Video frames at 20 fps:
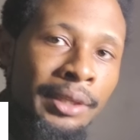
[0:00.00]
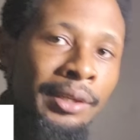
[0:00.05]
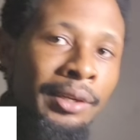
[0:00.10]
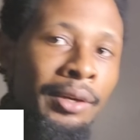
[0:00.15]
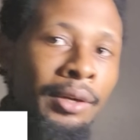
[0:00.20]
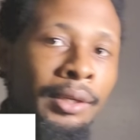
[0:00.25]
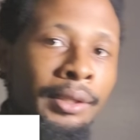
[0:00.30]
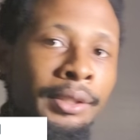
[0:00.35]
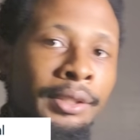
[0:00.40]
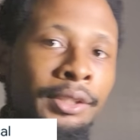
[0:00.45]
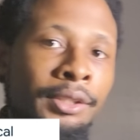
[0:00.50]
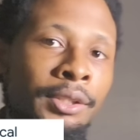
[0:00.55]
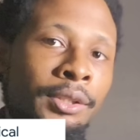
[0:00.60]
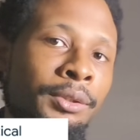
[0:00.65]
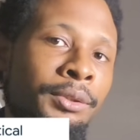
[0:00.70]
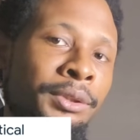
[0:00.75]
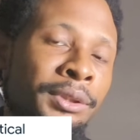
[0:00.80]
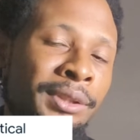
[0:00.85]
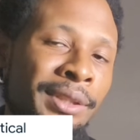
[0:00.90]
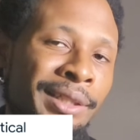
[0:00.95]
along the
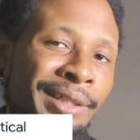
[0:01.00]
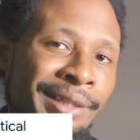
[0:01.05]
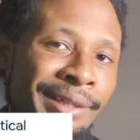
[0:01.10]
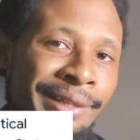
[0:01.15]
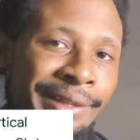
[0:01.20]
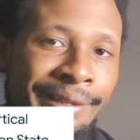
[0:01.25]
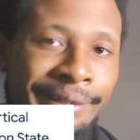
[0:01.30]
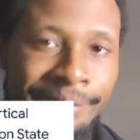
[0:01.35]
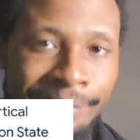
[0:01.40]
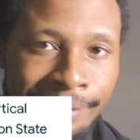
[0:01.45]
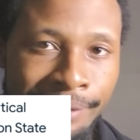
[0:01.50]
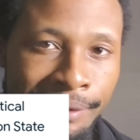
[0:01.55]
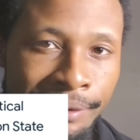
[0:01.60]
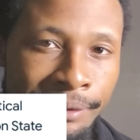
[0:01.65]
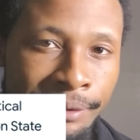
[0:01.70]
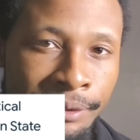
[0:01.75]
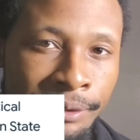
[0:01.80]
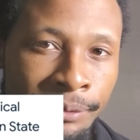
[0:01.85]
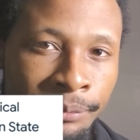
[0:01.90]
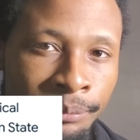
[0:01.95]
coastline
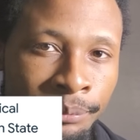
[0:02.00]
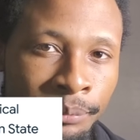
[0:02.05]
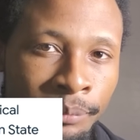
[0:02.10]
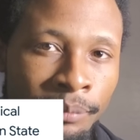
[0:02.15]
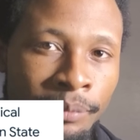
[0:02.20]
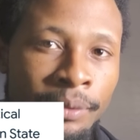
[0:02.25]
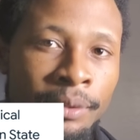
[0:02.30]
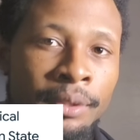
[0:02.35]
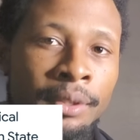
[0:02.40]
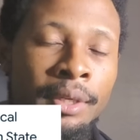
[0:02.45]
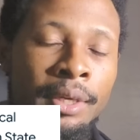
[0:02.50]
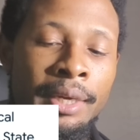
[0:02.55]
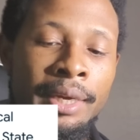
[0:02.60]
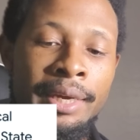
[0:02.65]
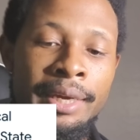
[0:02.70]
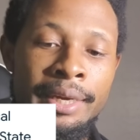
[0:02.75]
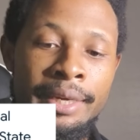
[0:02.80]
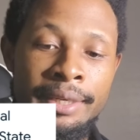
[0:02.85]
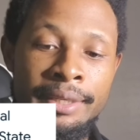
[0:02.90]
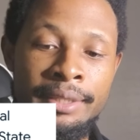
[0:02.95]
areas.
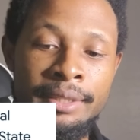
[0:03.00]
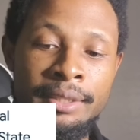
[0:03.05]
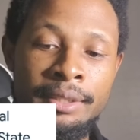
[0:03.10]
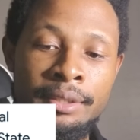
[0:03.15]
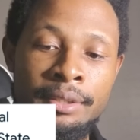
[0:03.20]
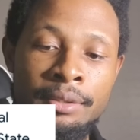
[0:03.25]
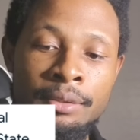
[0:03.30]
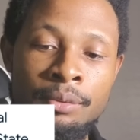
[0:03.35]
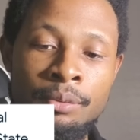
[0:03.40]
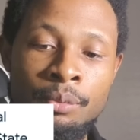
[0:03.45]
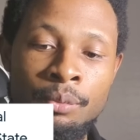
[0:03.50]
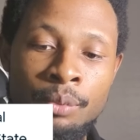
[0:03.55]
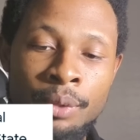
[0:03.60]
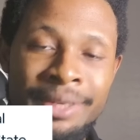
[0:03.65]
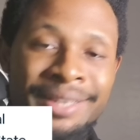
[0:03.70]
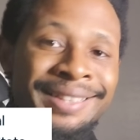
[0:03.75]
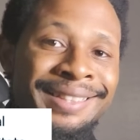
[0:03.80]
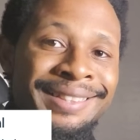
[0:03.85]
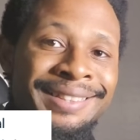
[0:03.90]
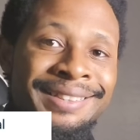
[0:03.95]
And
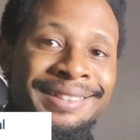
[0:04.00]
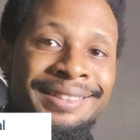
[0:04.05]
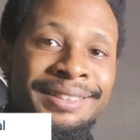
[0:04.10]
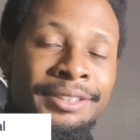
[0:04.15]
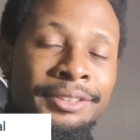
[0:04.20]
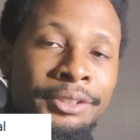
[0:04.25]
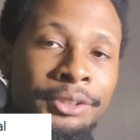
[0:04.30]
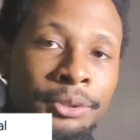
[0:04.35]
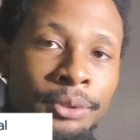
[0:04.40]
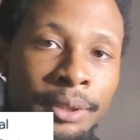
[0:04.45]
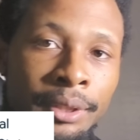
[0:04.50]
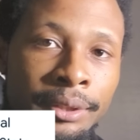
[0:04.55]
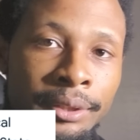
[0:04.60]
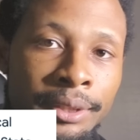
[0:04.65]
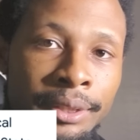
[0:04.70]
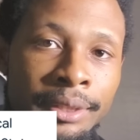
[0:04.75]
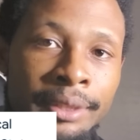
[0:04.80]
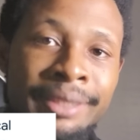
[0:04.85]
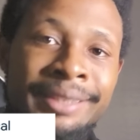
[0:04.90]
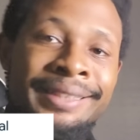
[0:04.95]
when this is
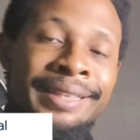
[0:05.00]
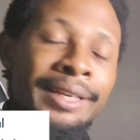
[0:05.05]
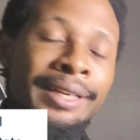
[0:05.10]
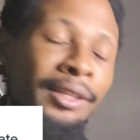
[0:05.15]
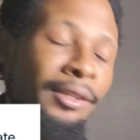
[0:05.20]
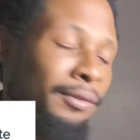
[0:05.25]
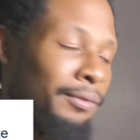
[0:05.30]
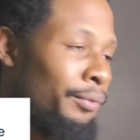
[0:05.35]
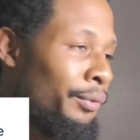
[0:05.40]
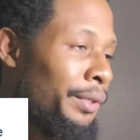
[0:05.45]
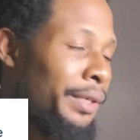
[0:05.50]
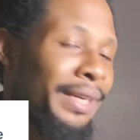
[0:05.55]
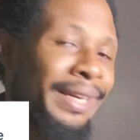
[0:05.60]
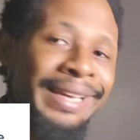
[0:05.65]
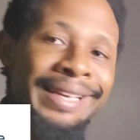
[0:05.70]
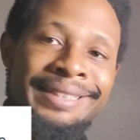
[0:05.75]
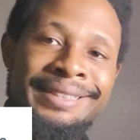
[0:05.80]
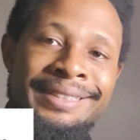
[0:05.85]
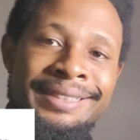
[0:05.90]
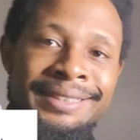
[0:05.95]
constructed, California
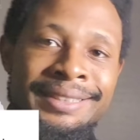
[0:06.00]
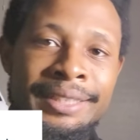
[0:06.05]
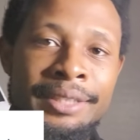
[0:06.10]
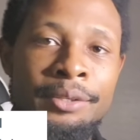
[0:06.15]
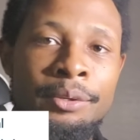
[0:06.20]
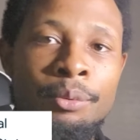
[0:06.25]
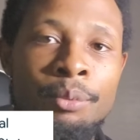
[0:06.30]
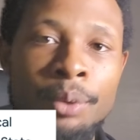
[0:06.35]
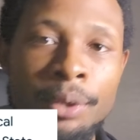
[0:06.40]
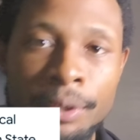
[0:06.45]
hasn't said a